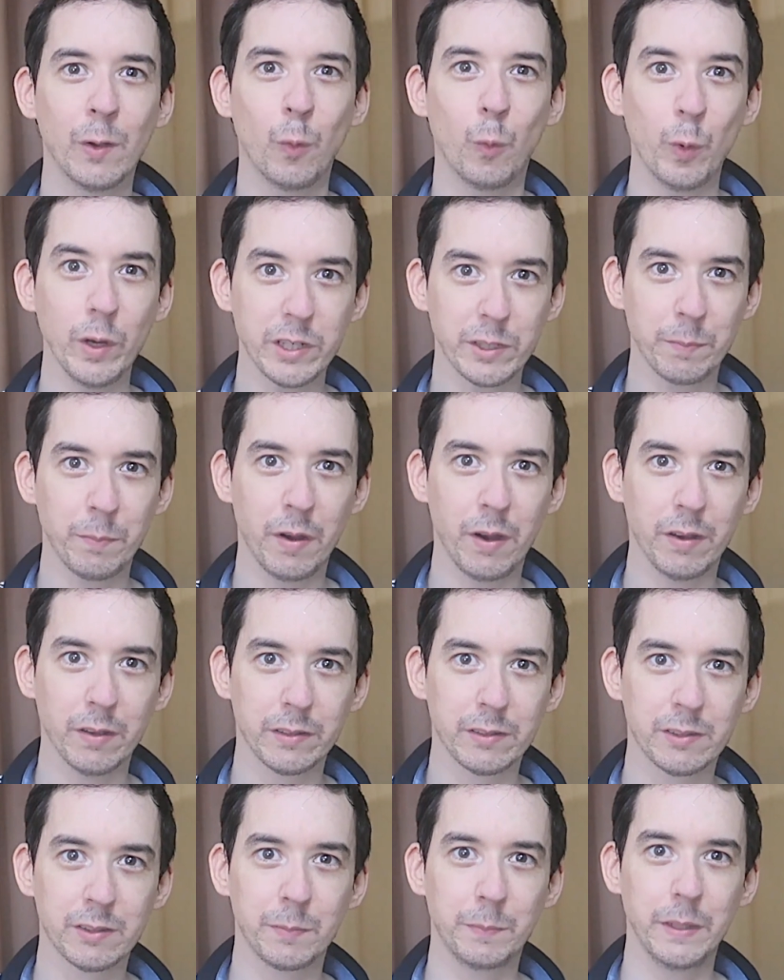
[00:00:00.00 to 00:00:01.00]
which
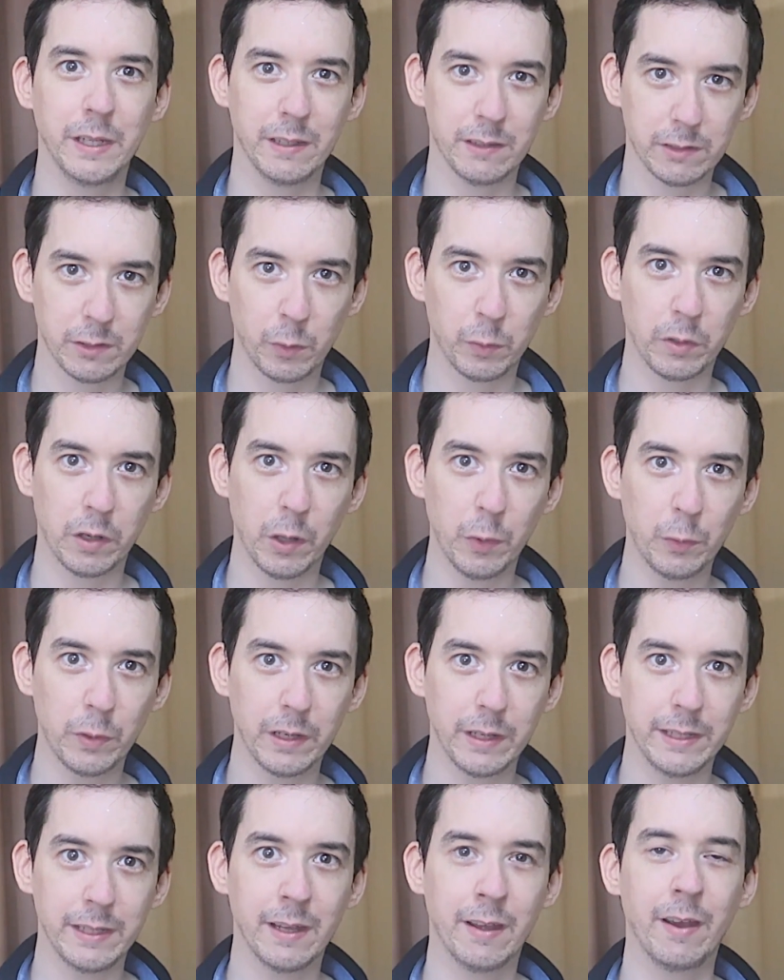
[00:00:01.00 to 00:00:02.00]
masks being sold
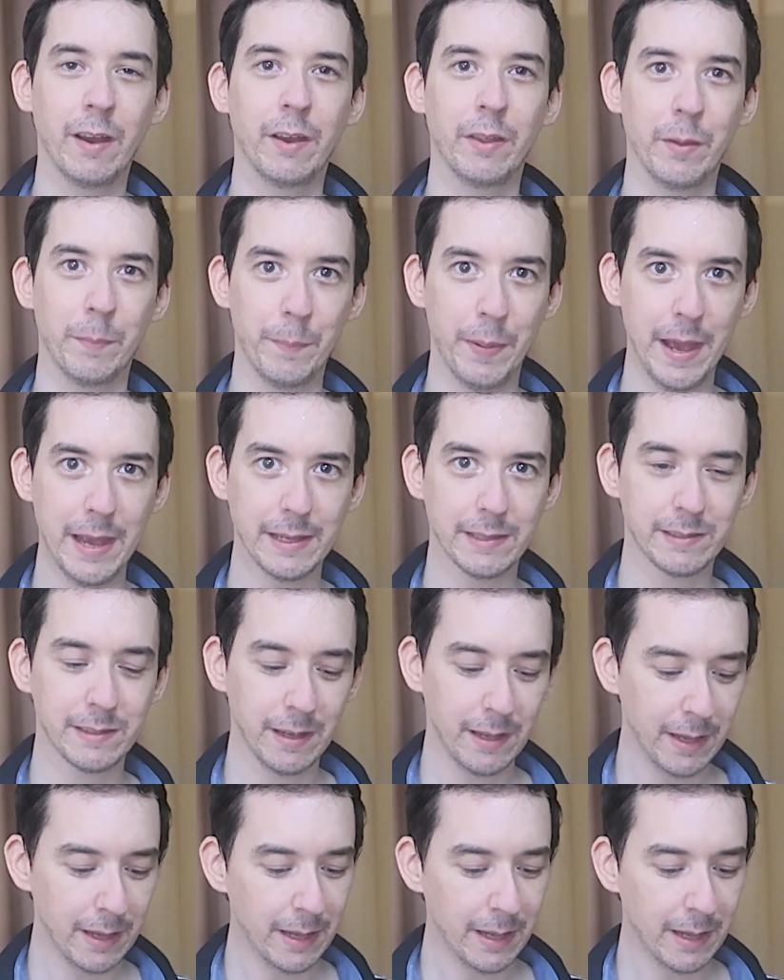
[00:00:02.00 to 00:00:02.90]
locally are the best.